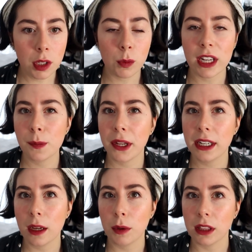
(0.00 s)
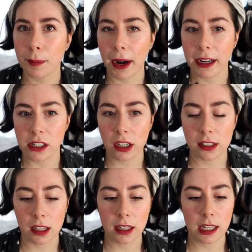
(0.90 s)
Whereas putting it with the berry
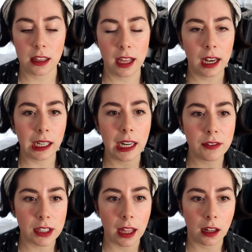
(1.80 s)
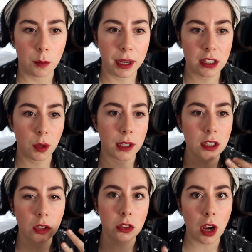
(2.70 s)
tones underneath it lifts it a little bit. So it's
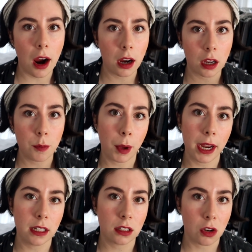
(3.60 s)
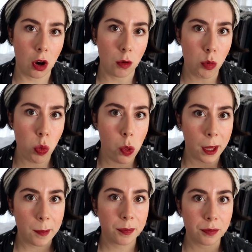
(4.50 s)
still dark, but it's not
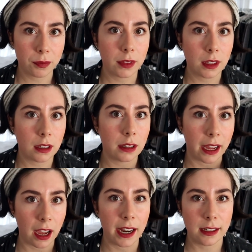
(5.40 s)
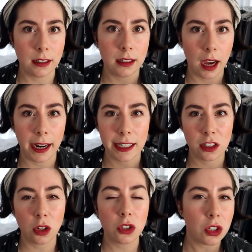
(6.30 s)
like I died.
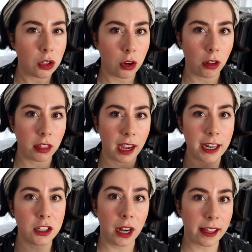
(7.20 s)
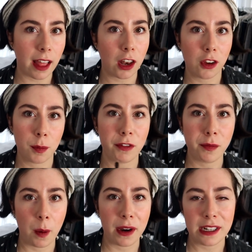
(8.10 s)
It's not too gothic. I do like that look, but
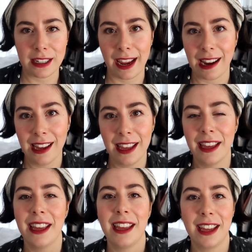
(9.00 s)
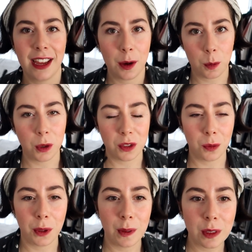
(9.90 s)
for my wedding day,
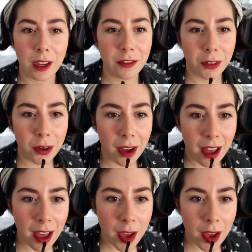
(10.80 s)
wasn't what I was going for.